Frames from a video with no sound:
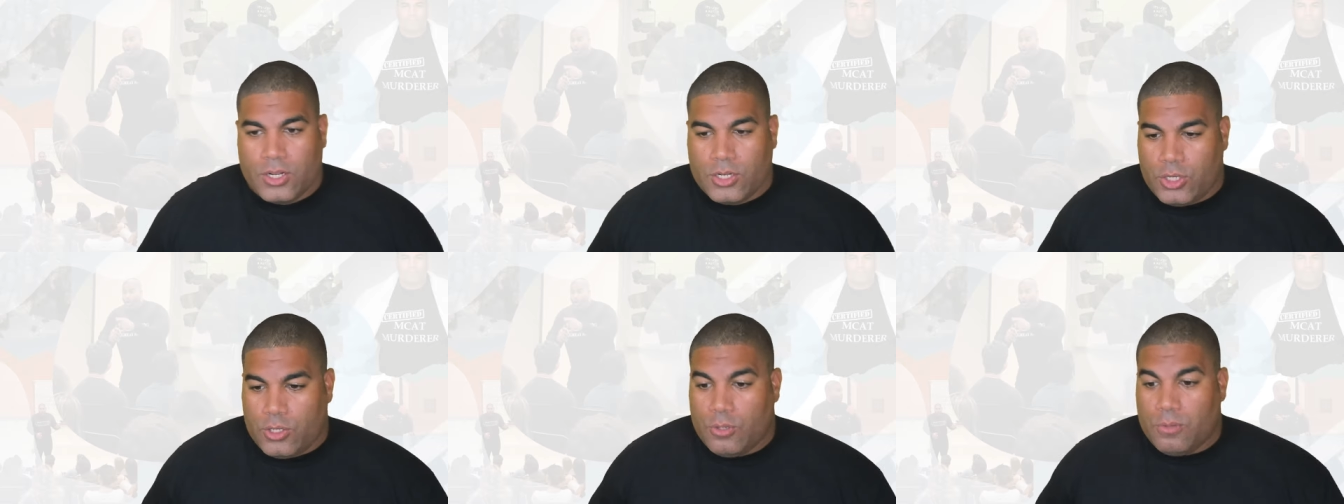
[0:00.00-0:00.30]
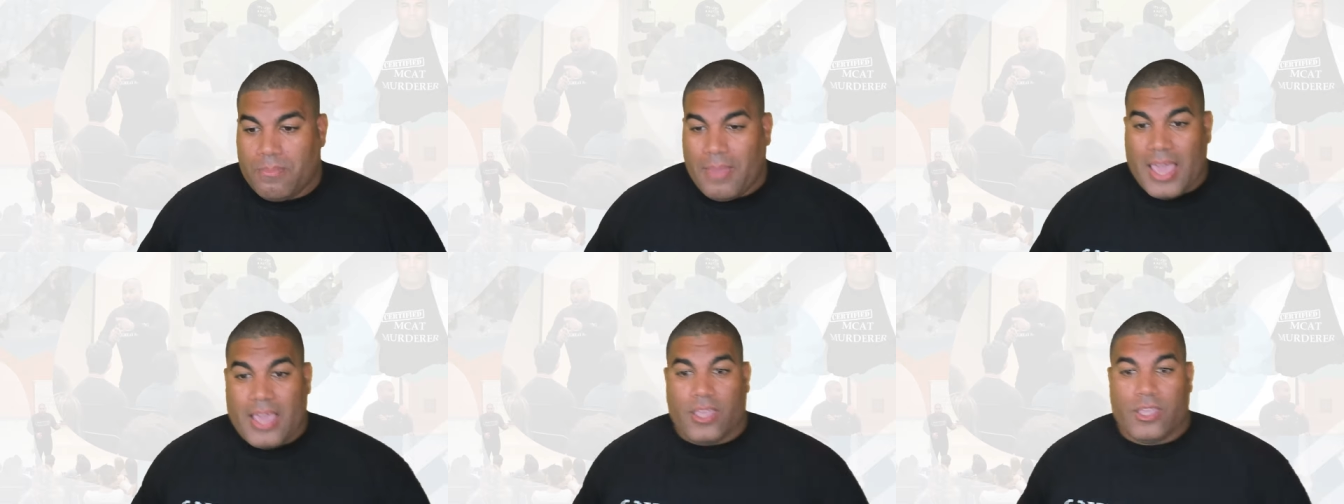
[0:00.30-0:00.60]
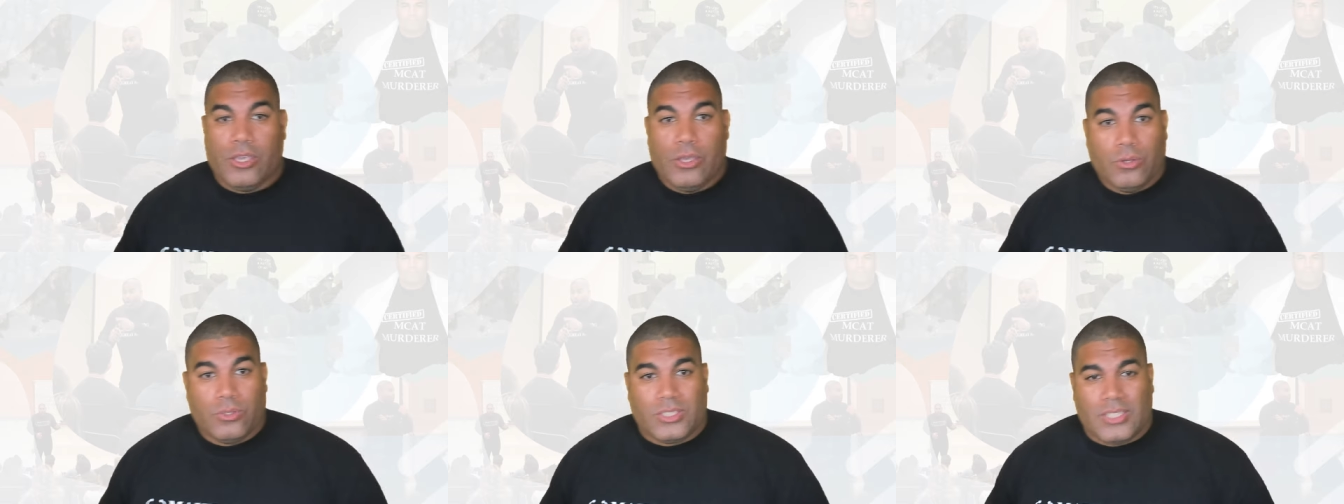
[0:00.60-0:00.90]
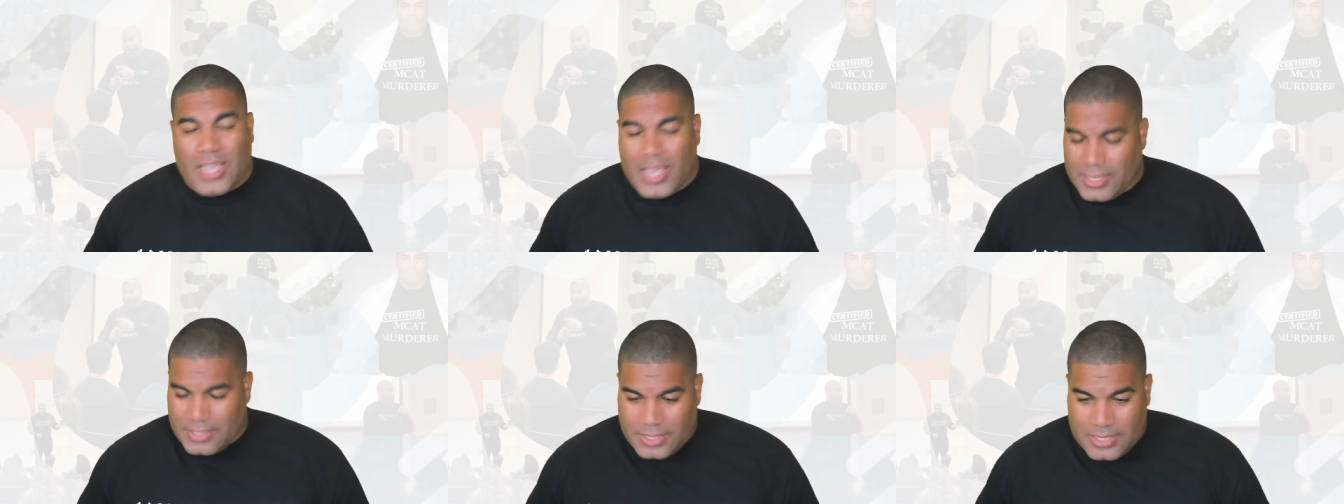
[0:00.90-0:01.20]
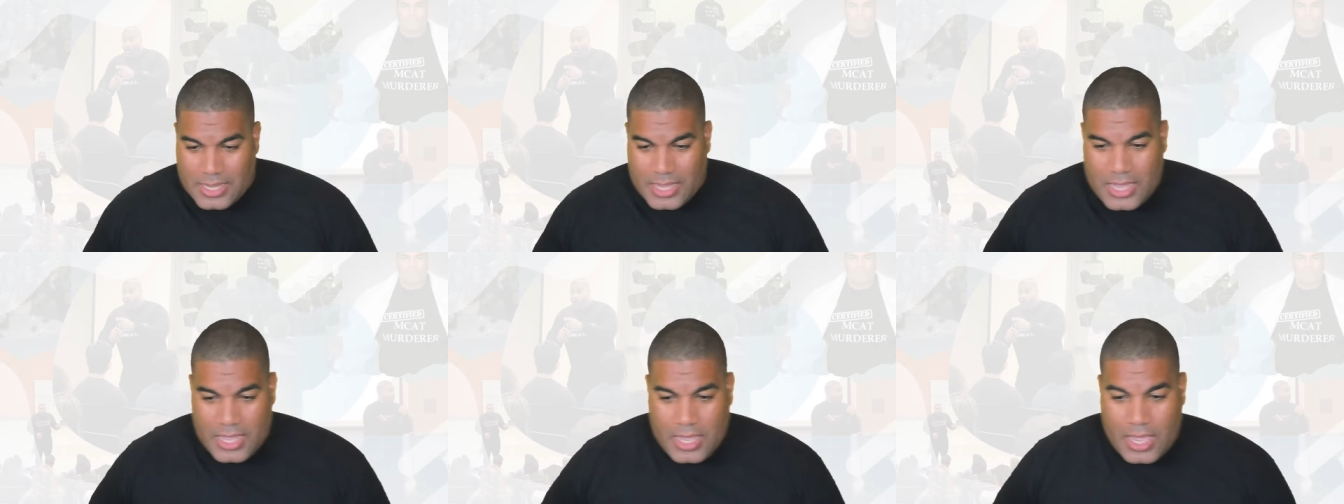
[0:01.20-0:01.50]
to make
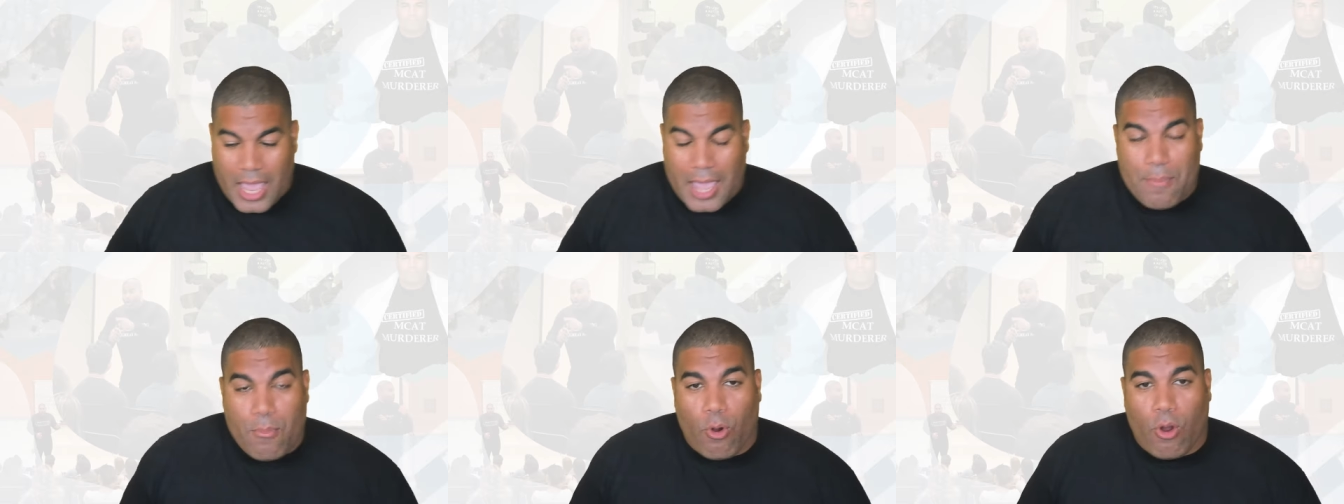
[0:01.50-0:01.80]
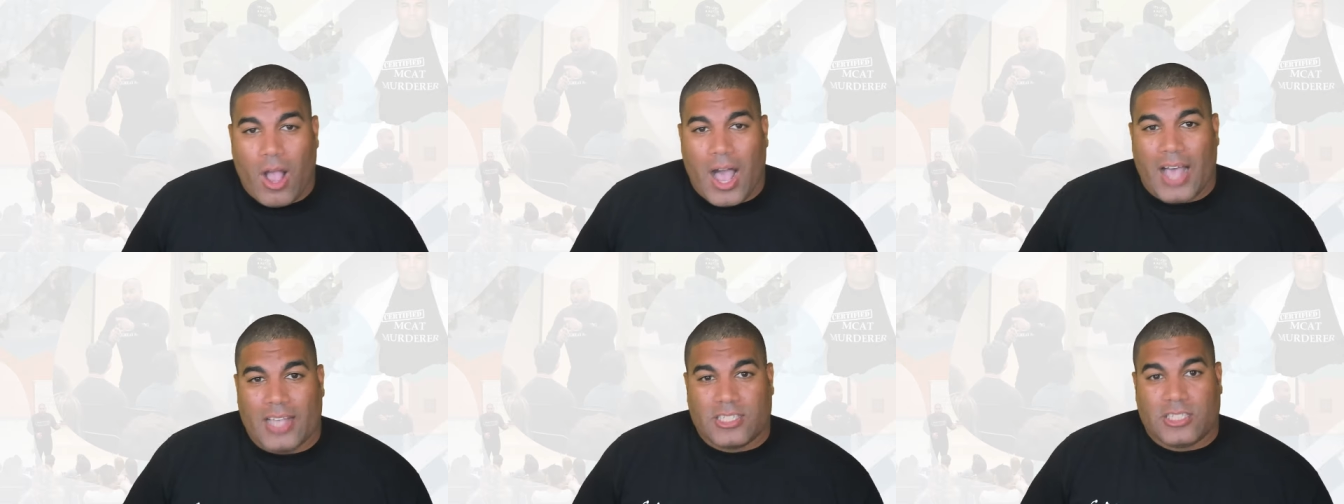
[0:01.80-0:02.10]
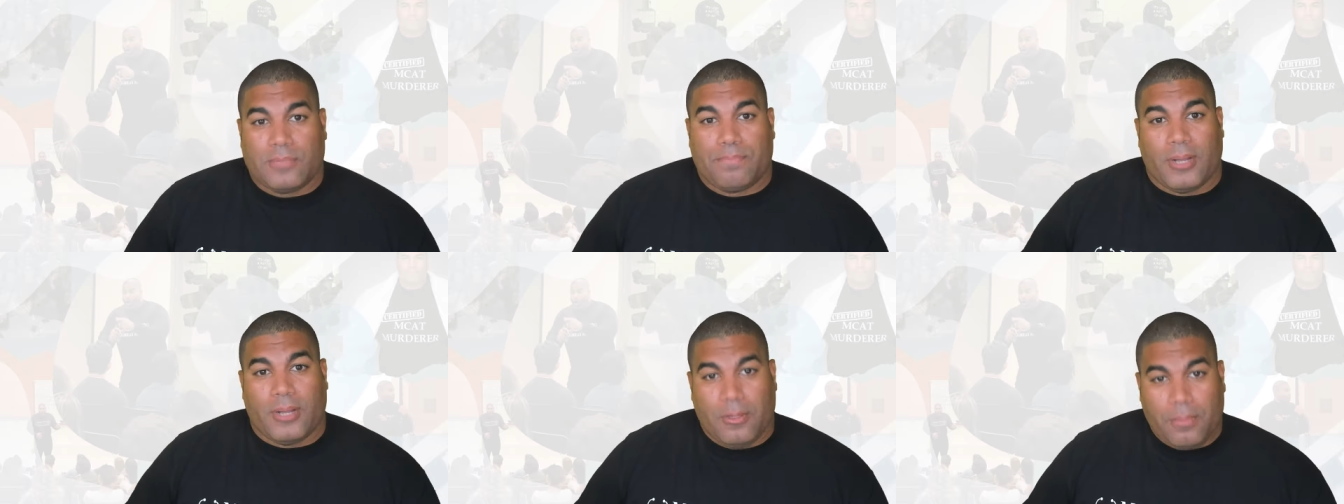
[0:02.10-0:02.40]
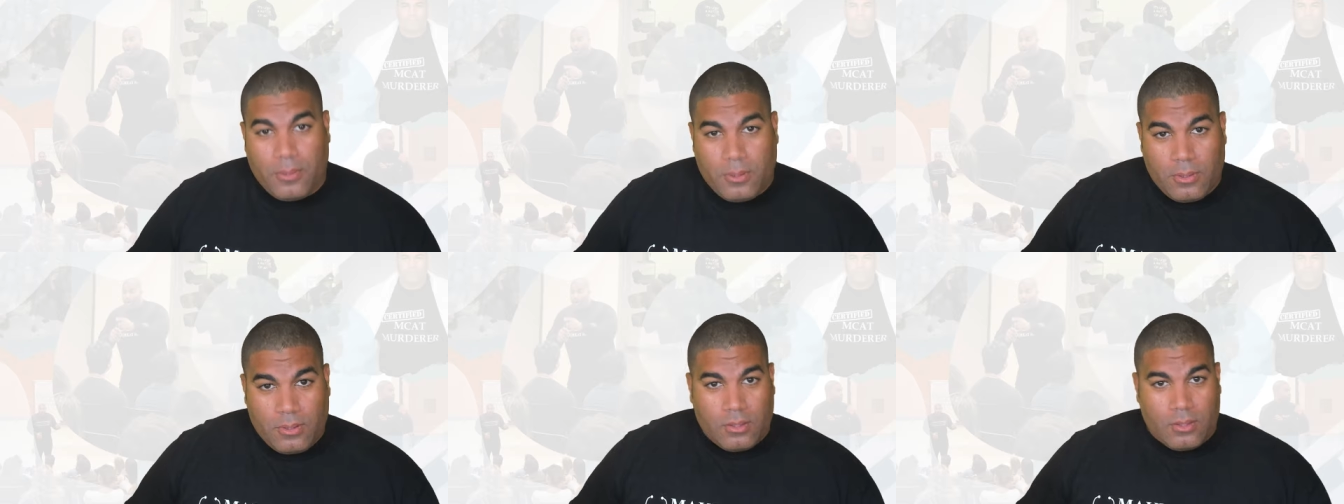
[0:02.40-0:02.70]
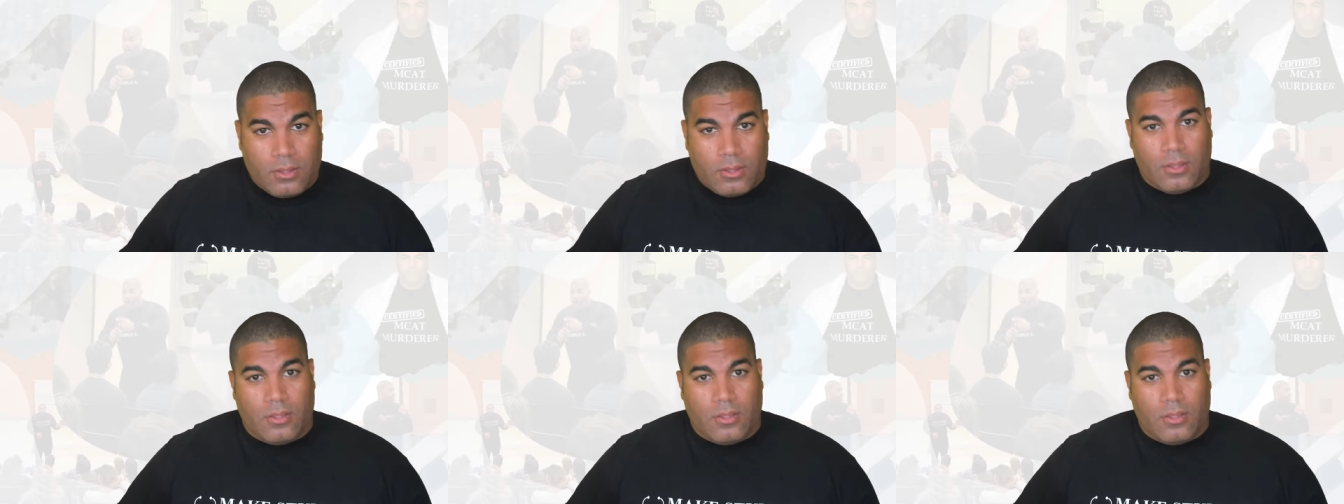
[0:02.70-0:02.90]
UCSD a more hospitable